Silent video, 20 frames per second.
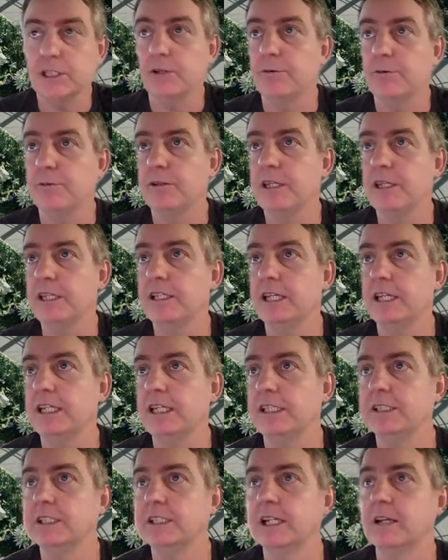So within
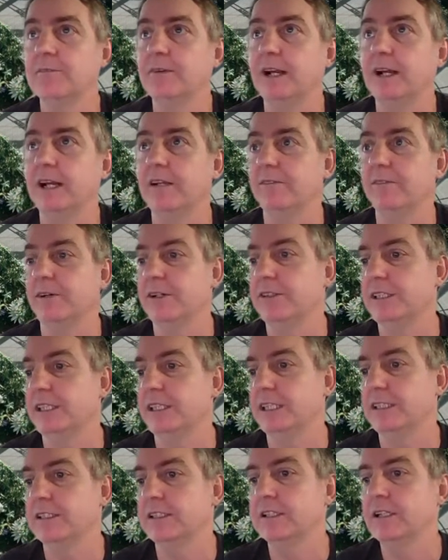each planning
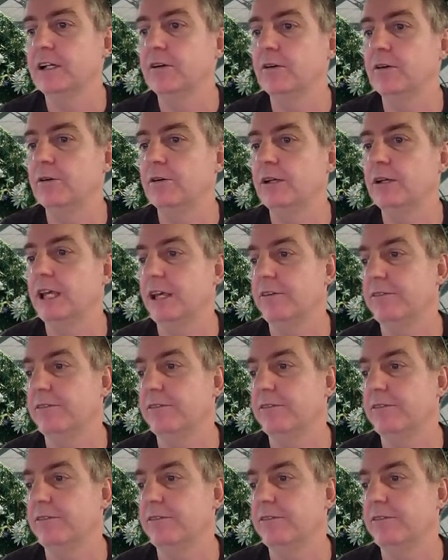process, what we